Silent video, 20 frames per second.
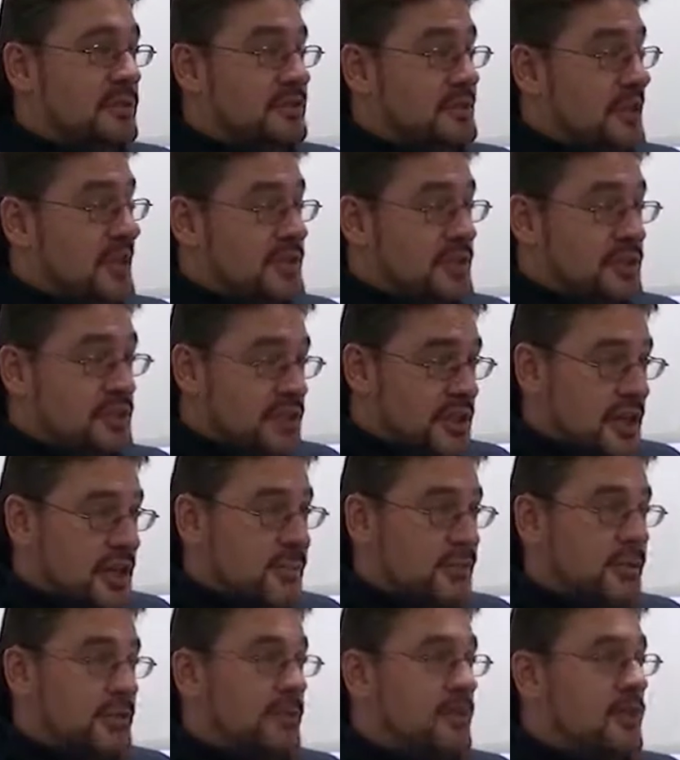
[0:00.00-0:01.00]
That's actually
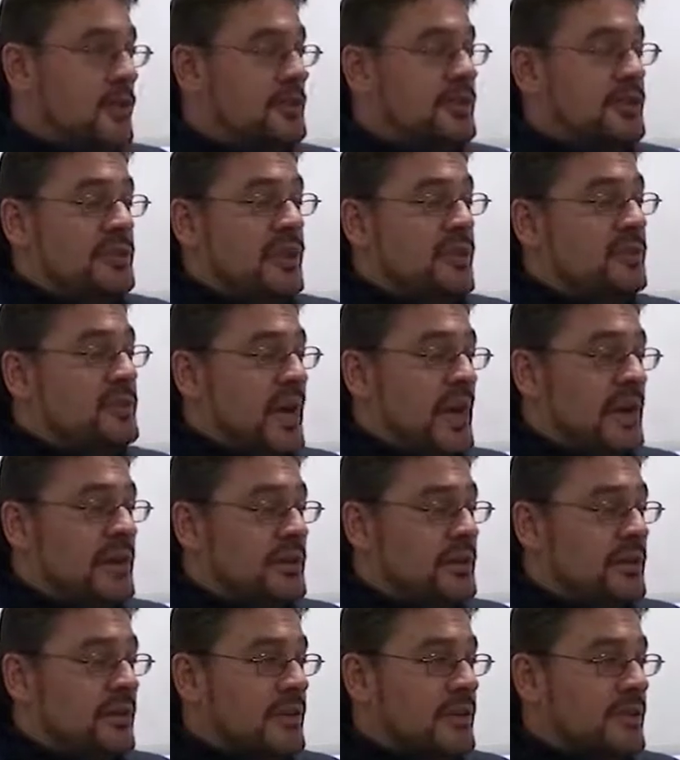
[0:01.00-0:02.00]
cheaper than me watching Noel
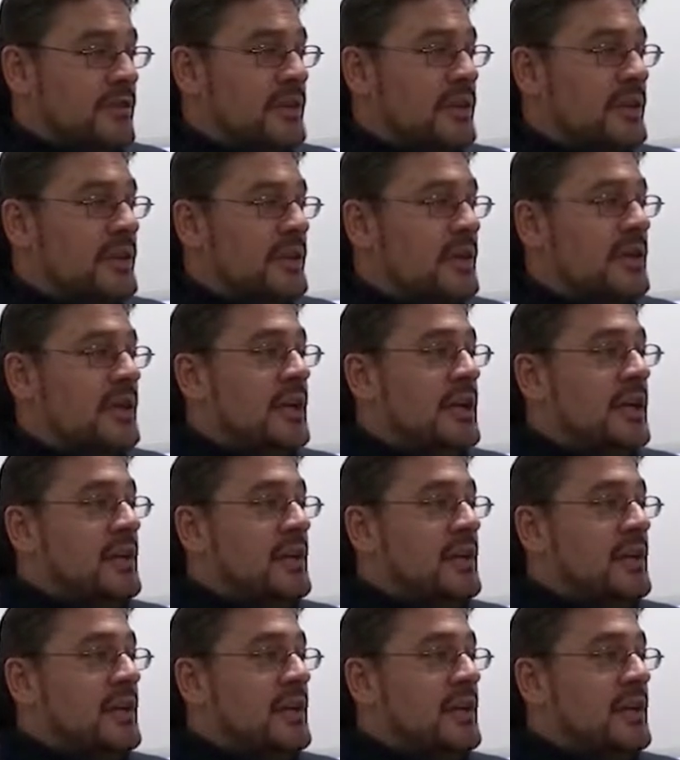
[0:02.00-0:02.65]
Gallagher at the arena.